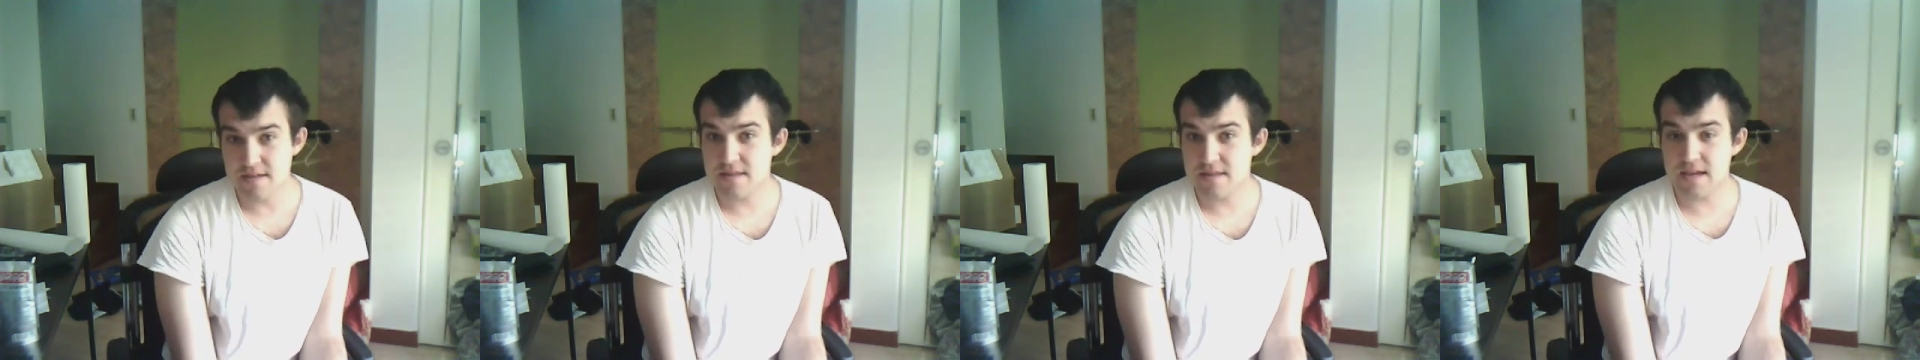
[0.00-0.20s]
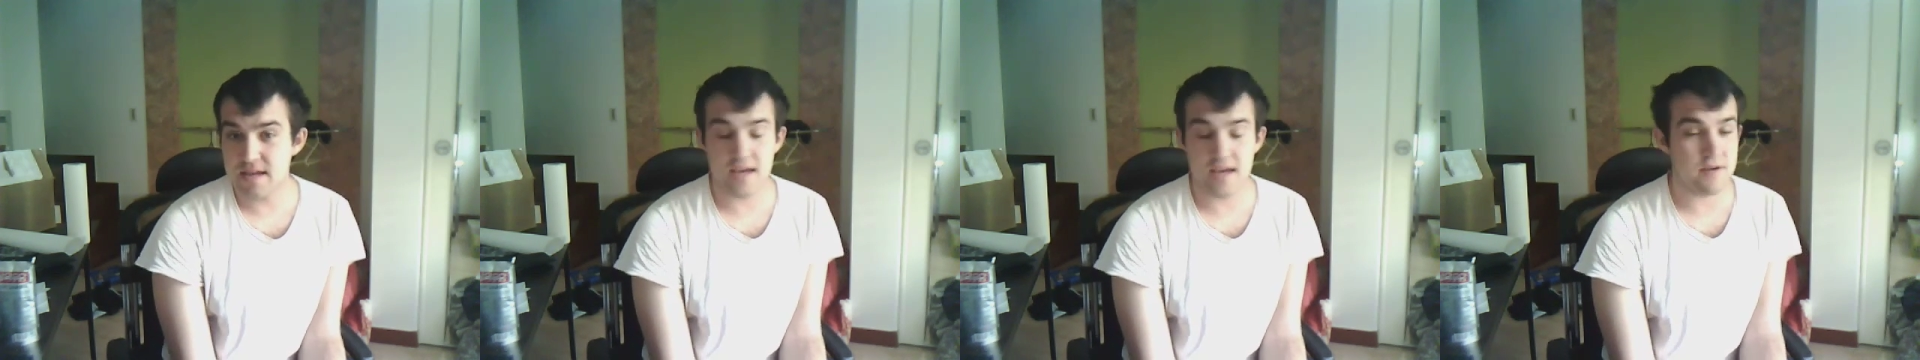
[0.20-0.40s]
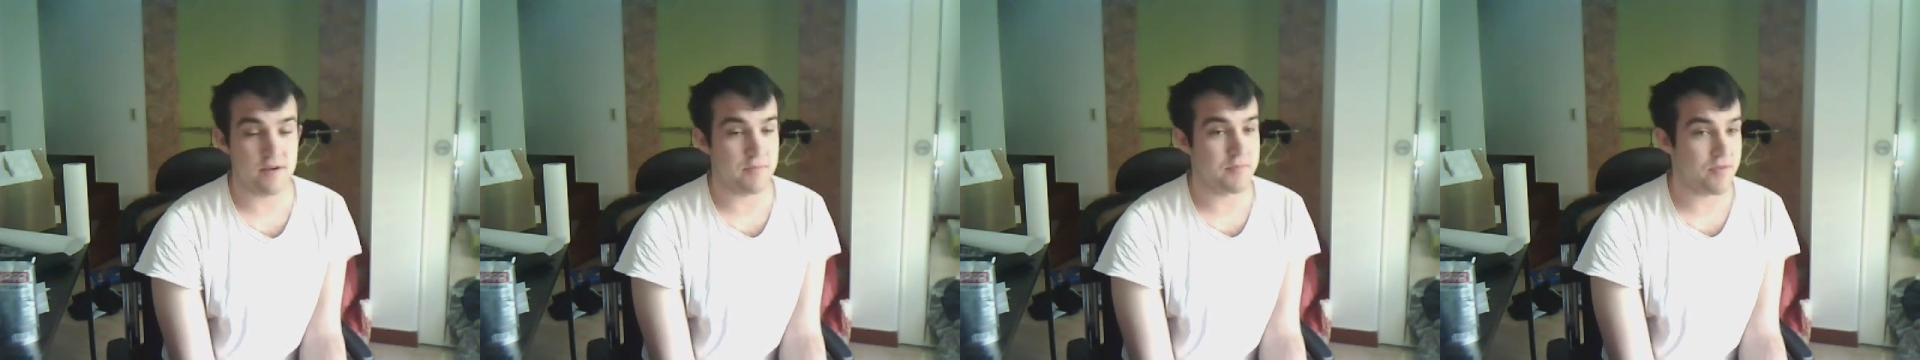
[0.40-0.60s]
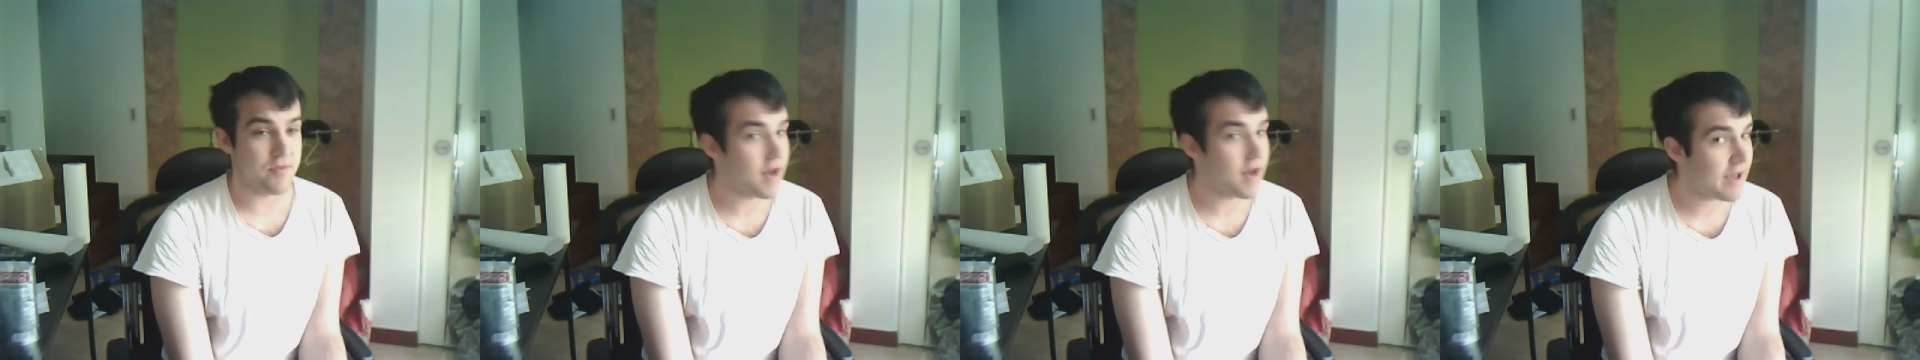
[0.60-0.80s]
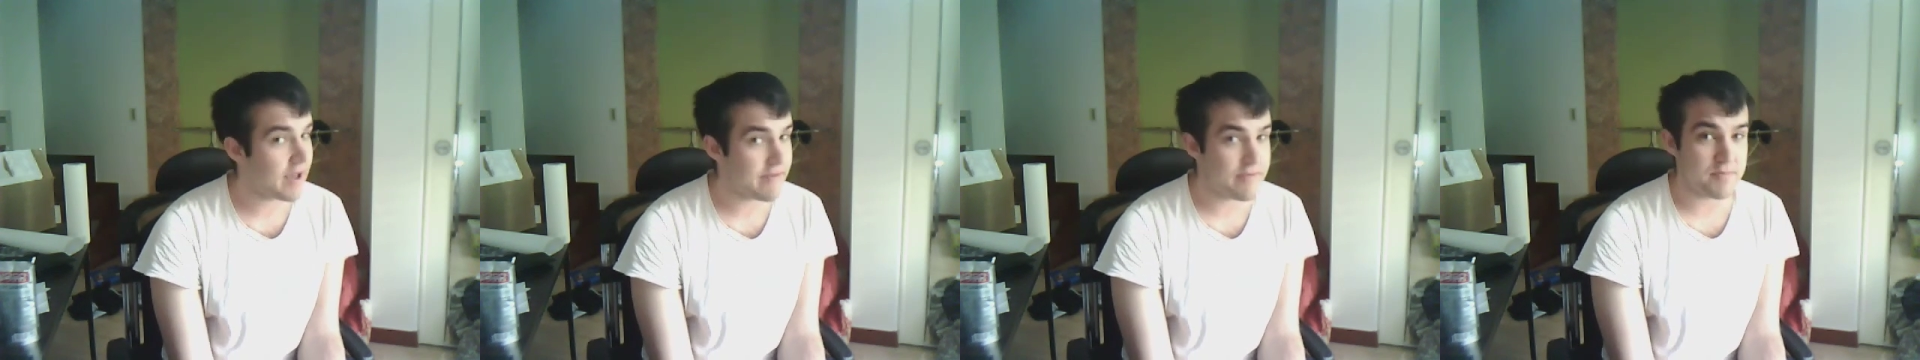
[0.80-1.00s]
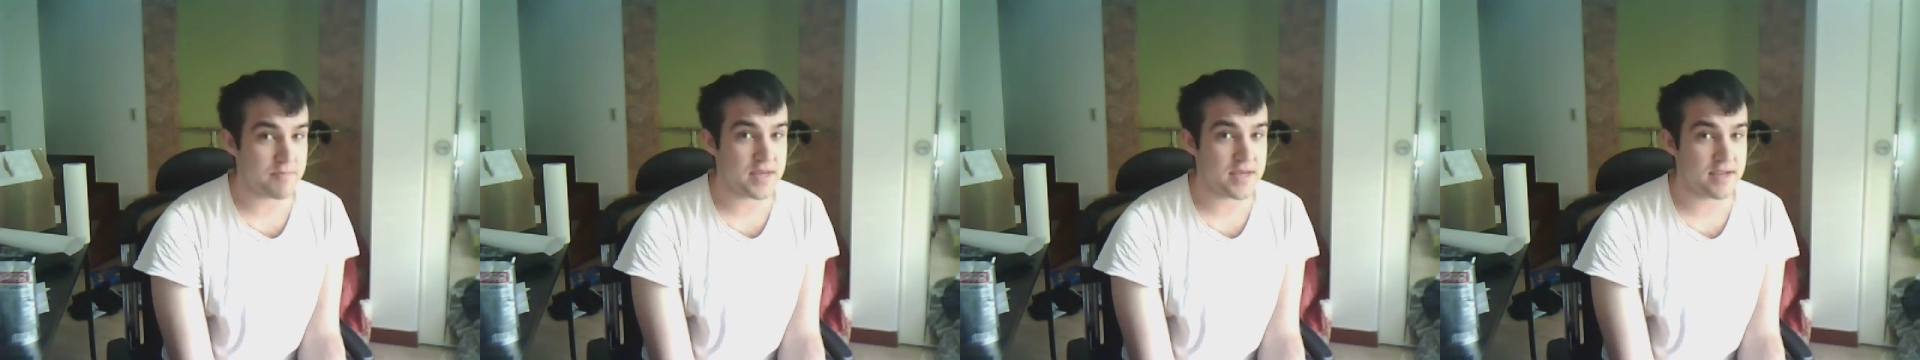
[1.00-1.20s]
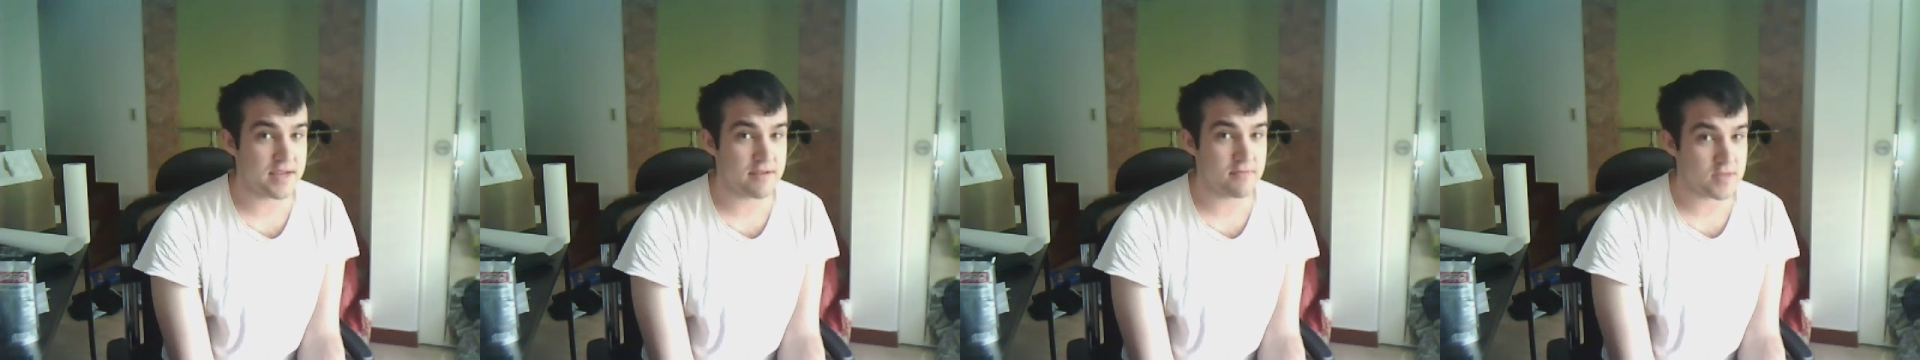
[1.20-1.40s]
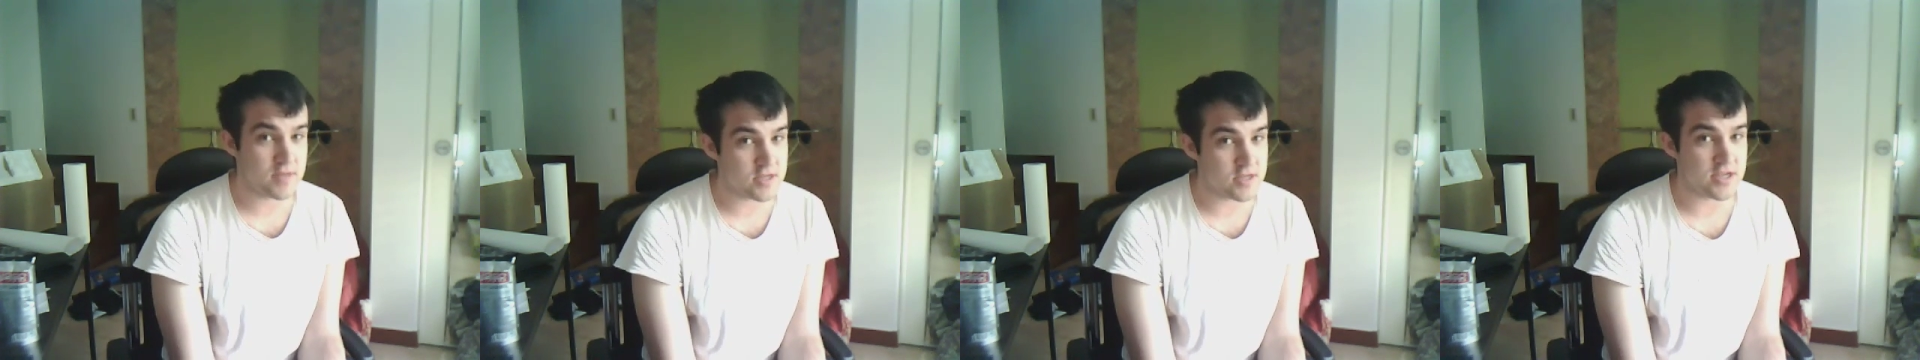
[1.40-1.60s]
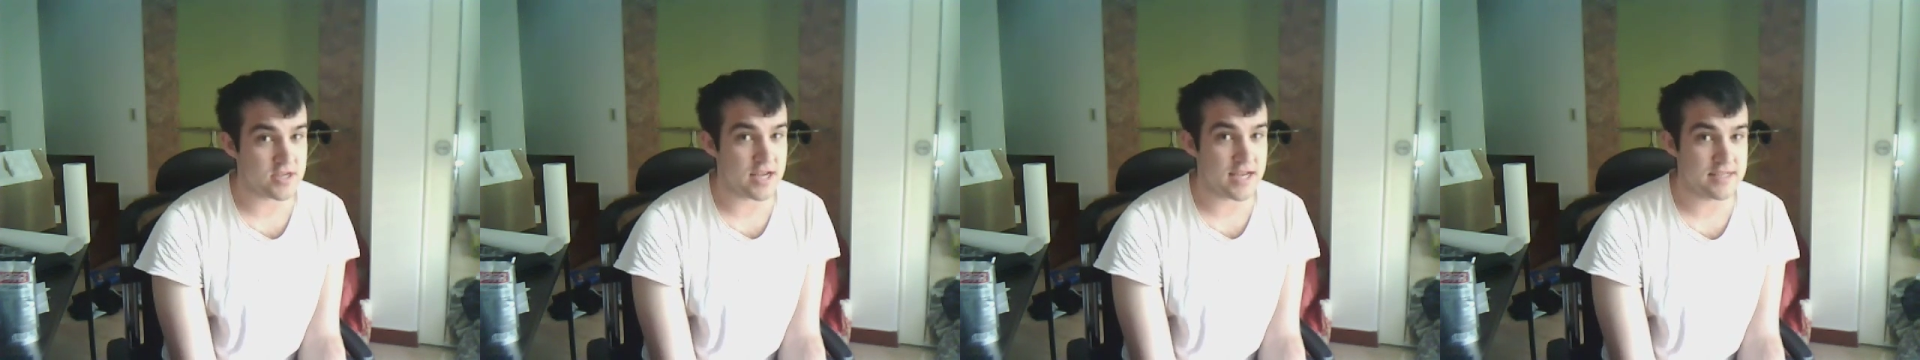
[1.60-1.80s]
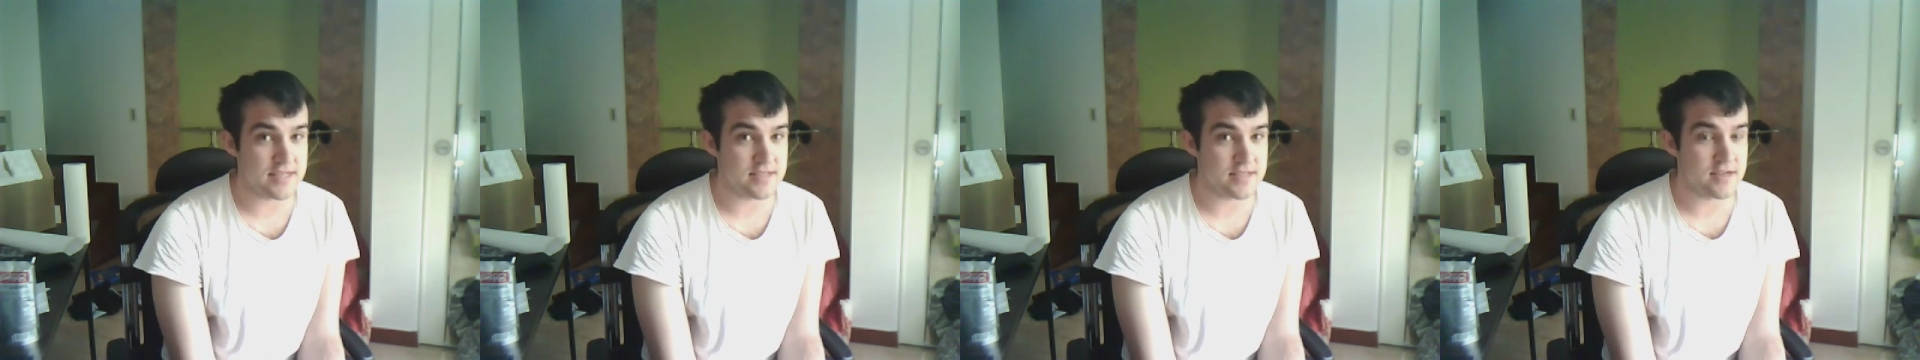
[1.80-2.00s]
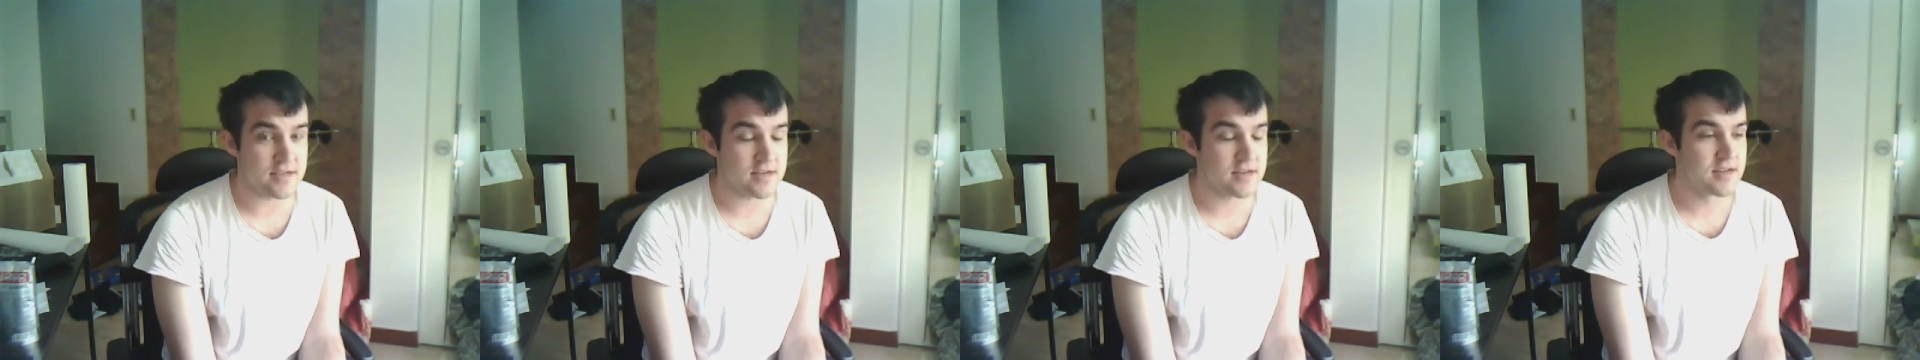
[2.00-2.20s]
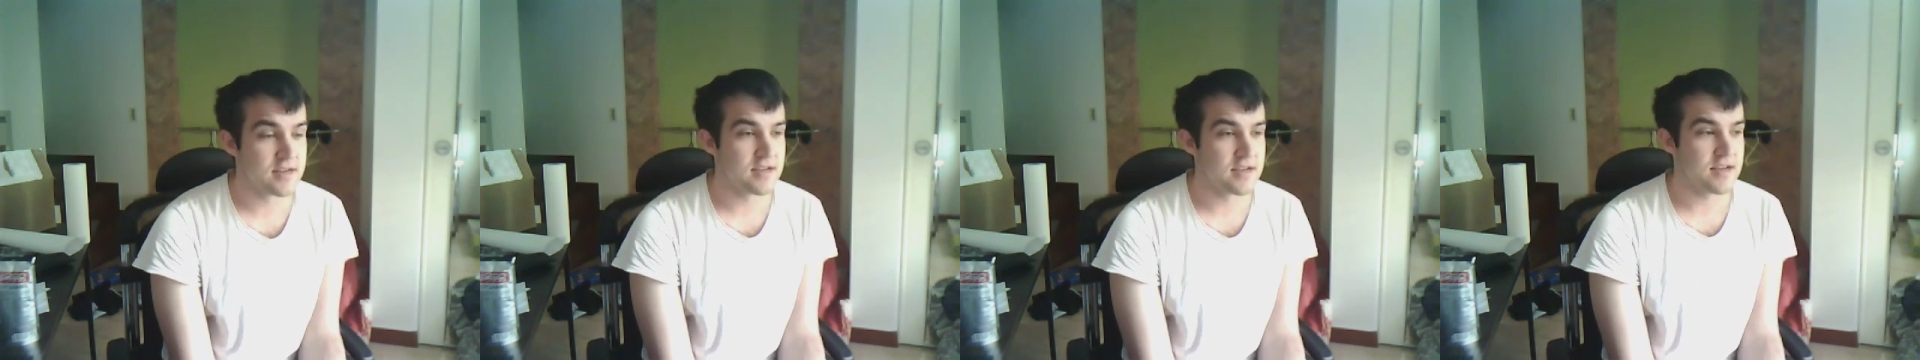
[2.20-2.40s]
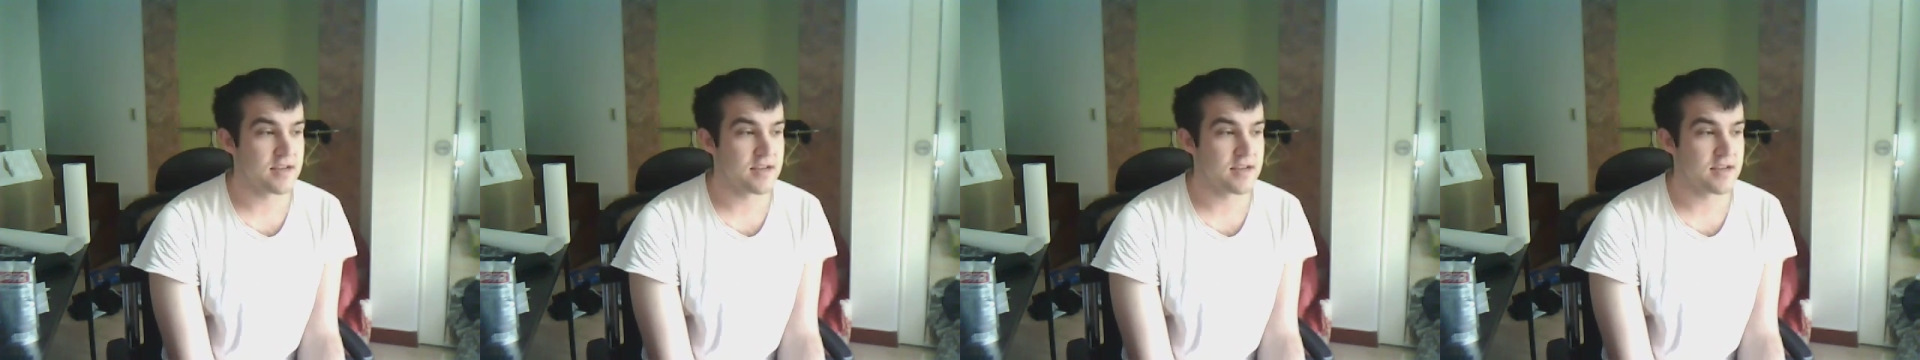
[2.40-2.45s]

They had a private meeting with the chancellor.